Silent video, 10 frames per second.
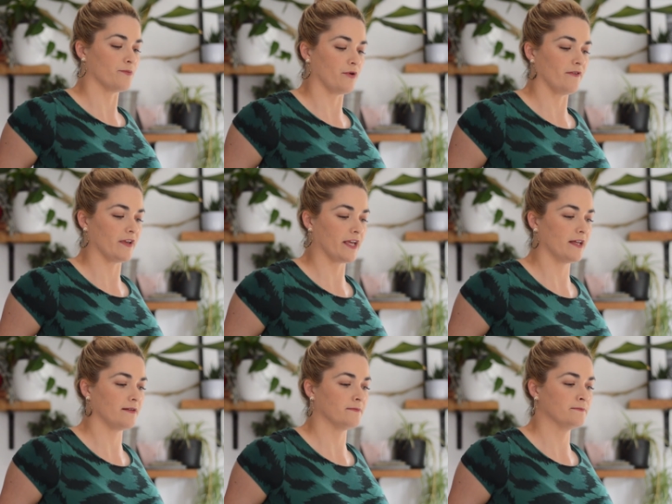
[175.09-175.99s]
breathing
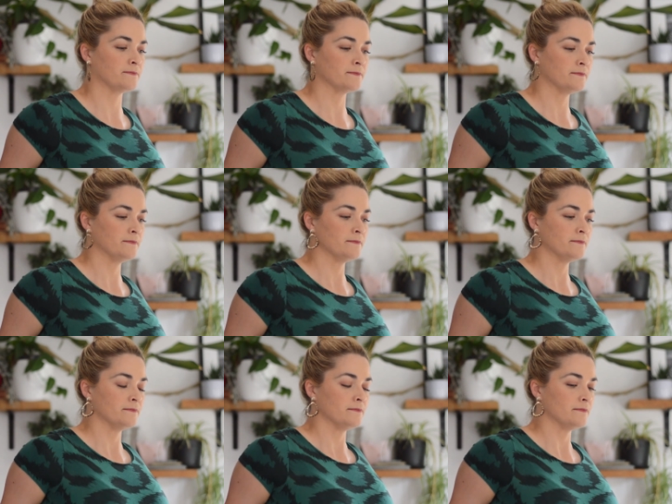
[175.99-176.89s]
in,
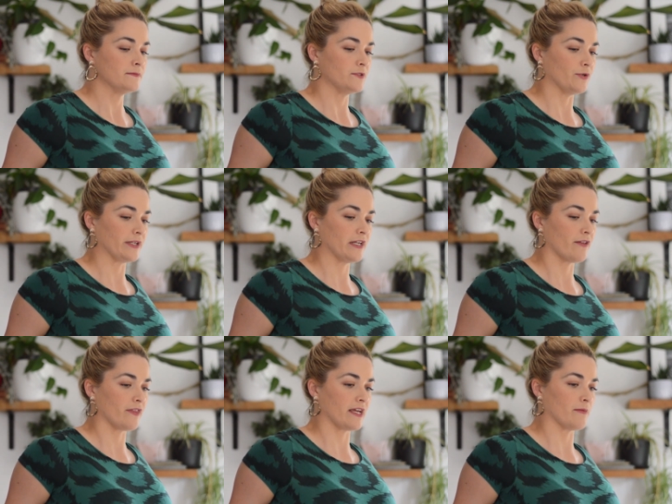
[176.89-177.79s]
doing
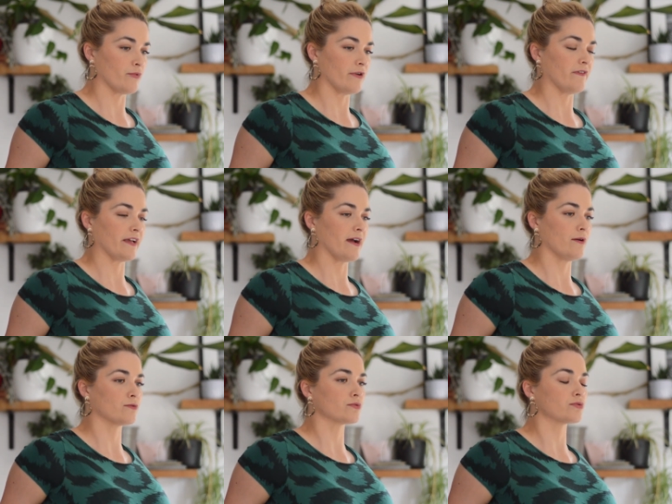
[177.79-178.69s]
nothing, and breathing out,